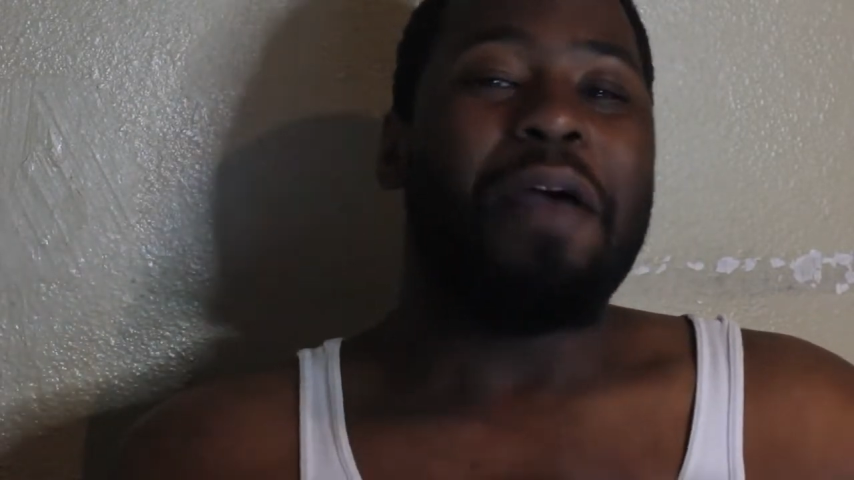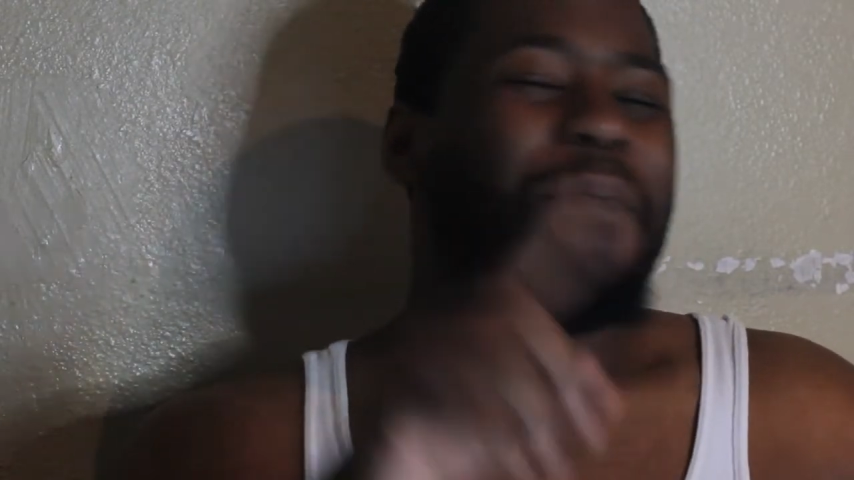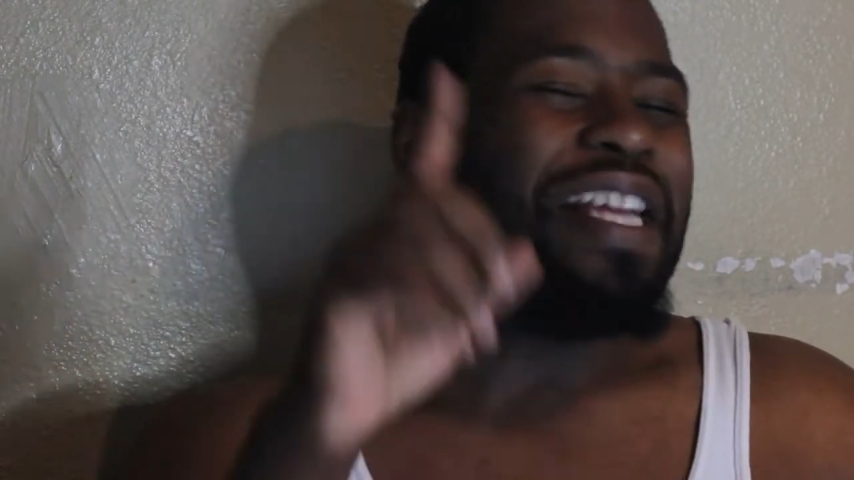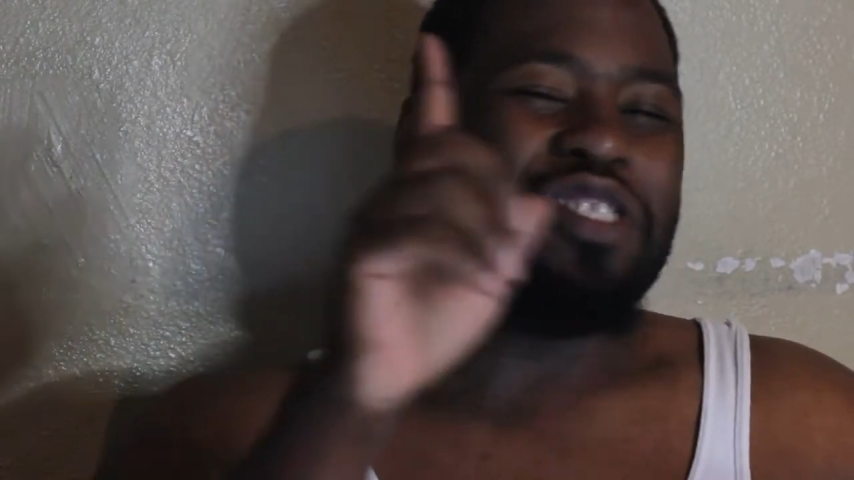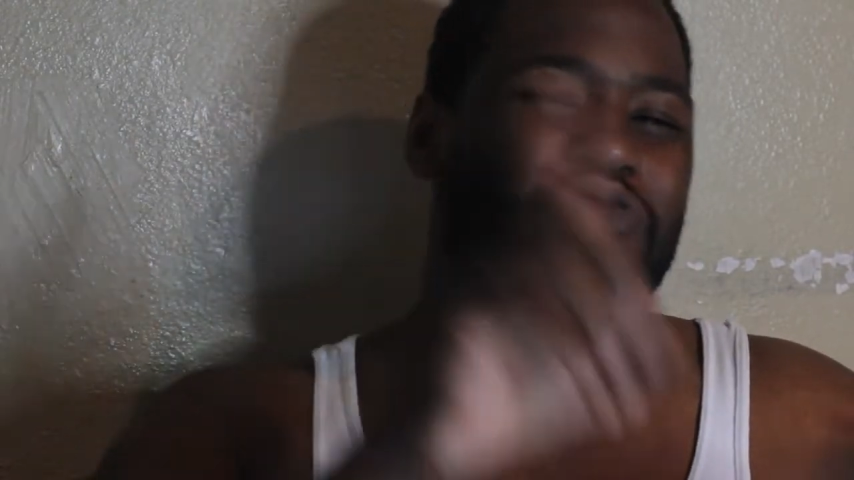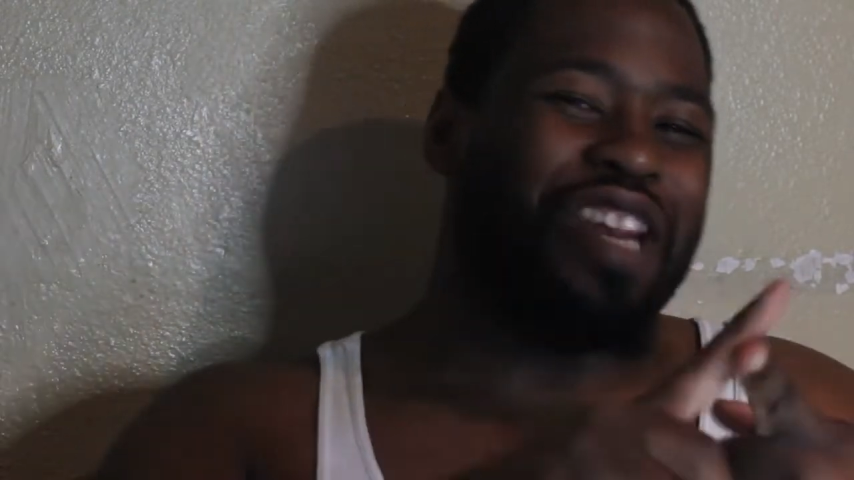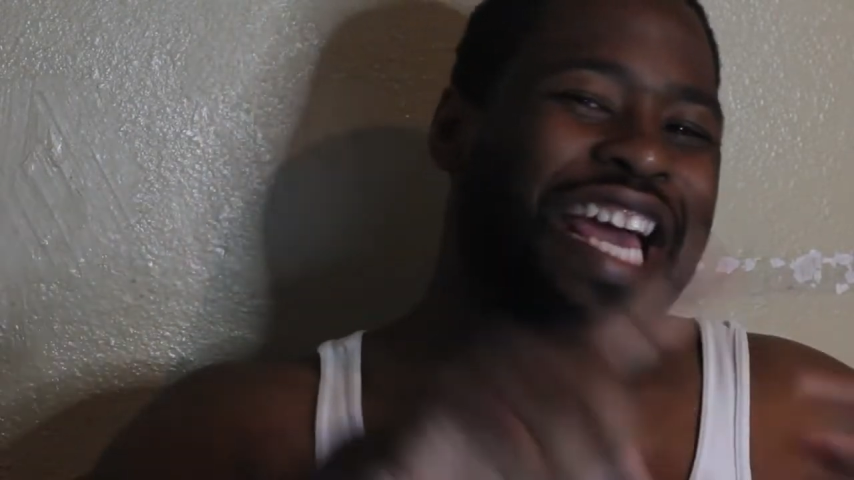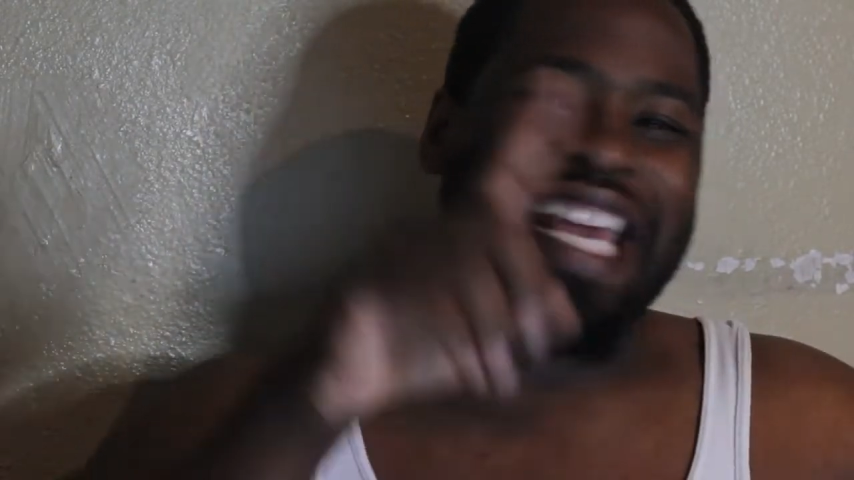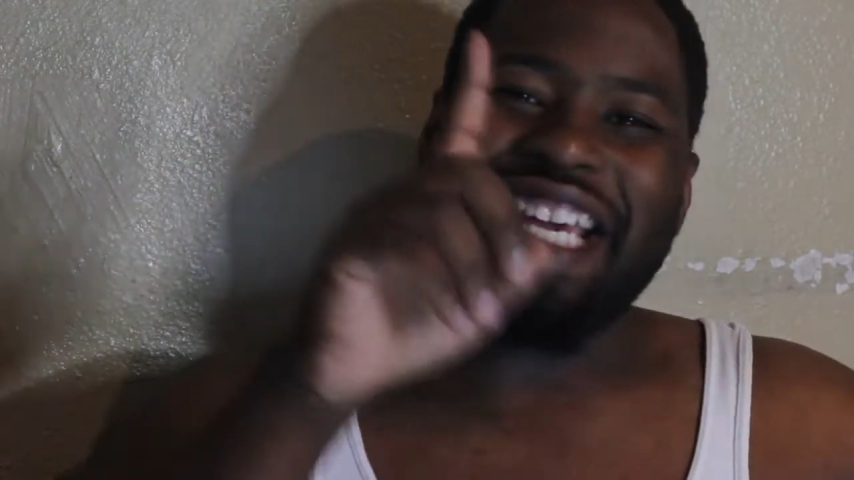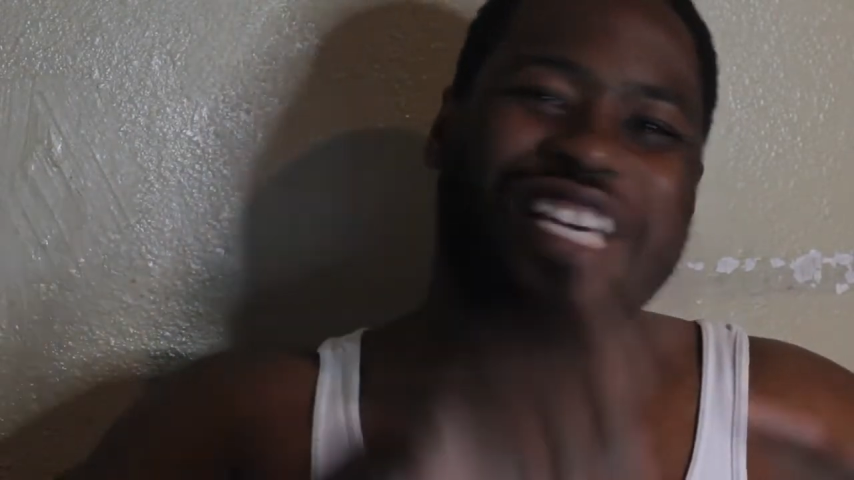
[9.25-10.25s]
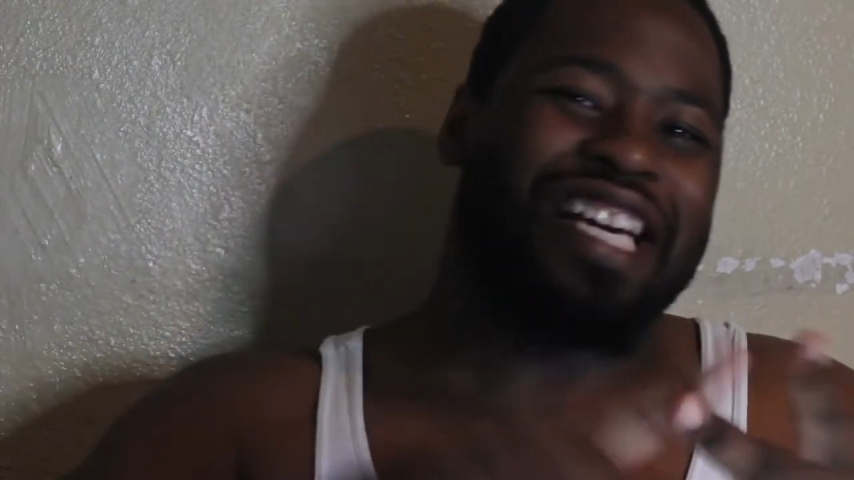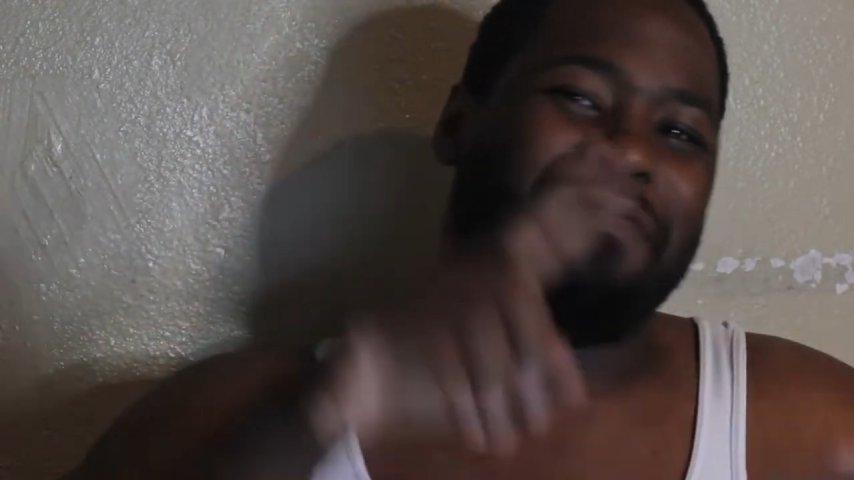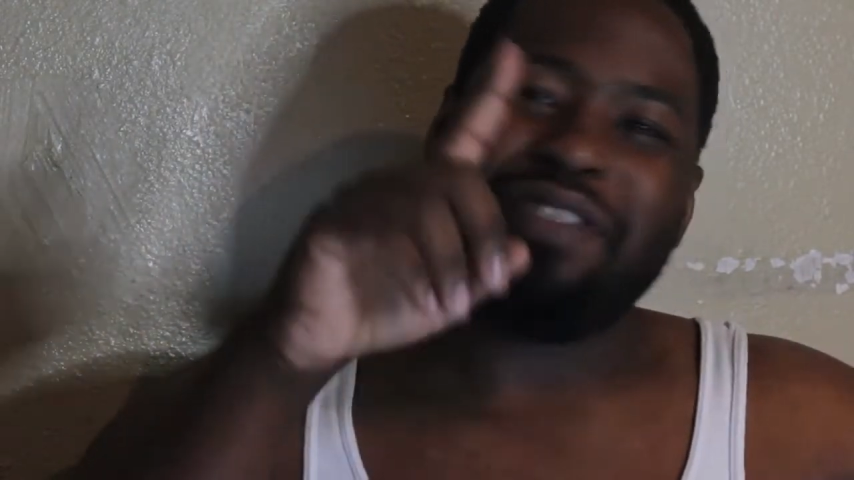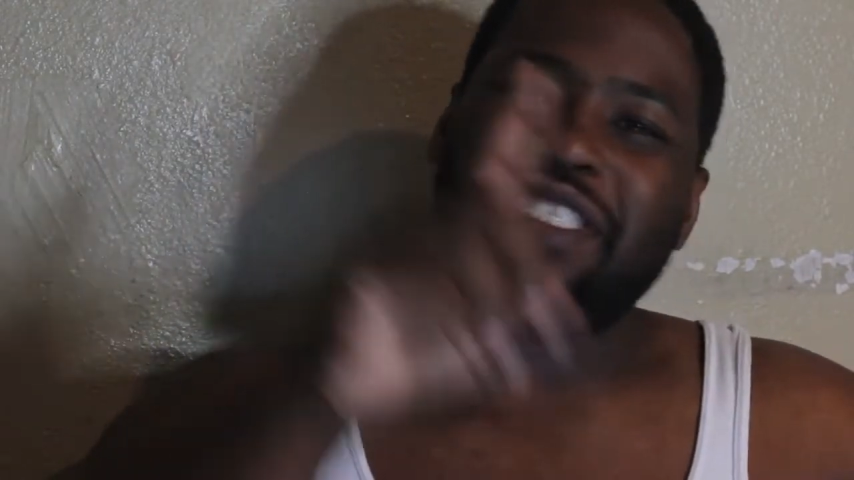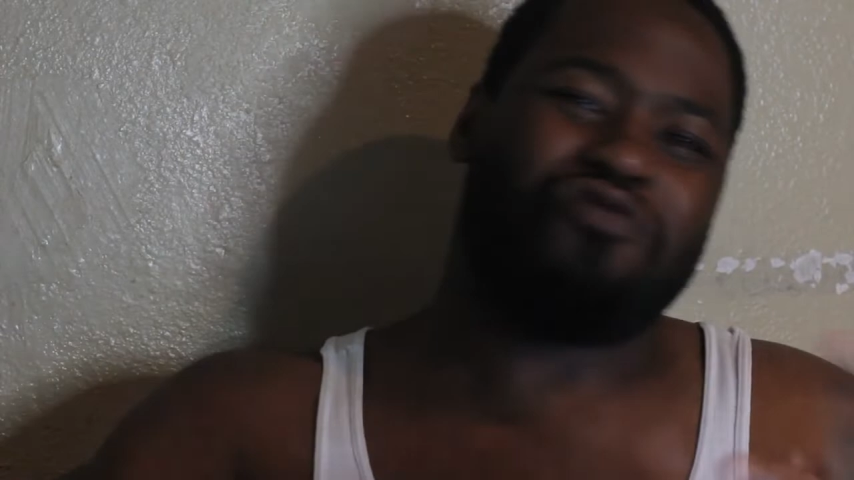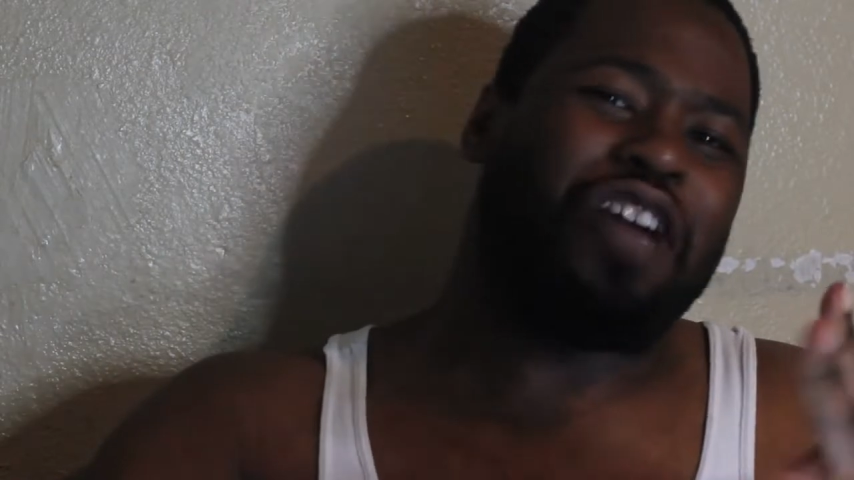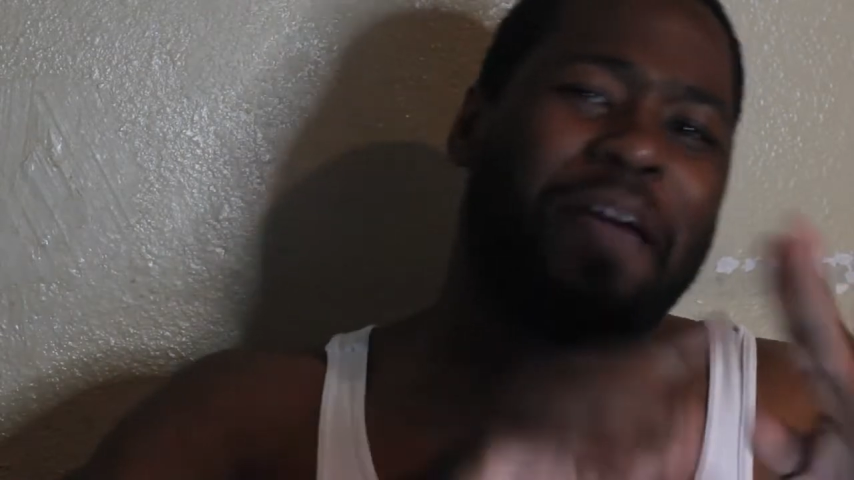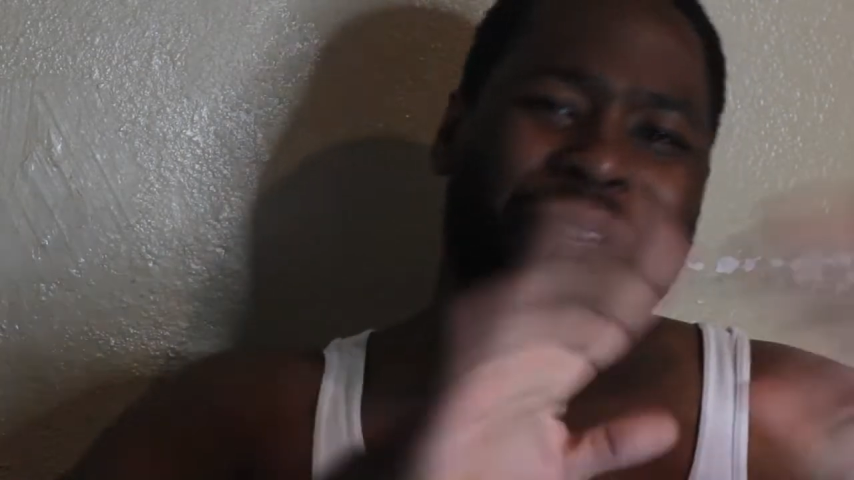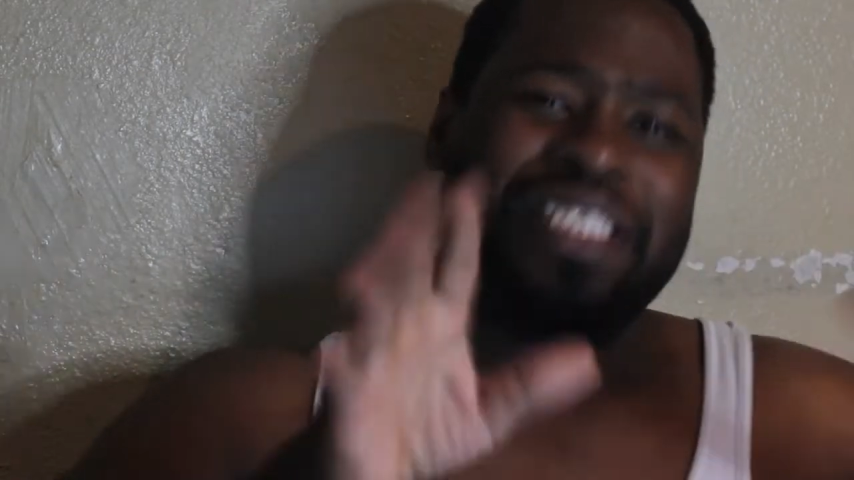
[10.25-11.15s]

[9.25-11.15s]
make sure you like, comment, subscribe,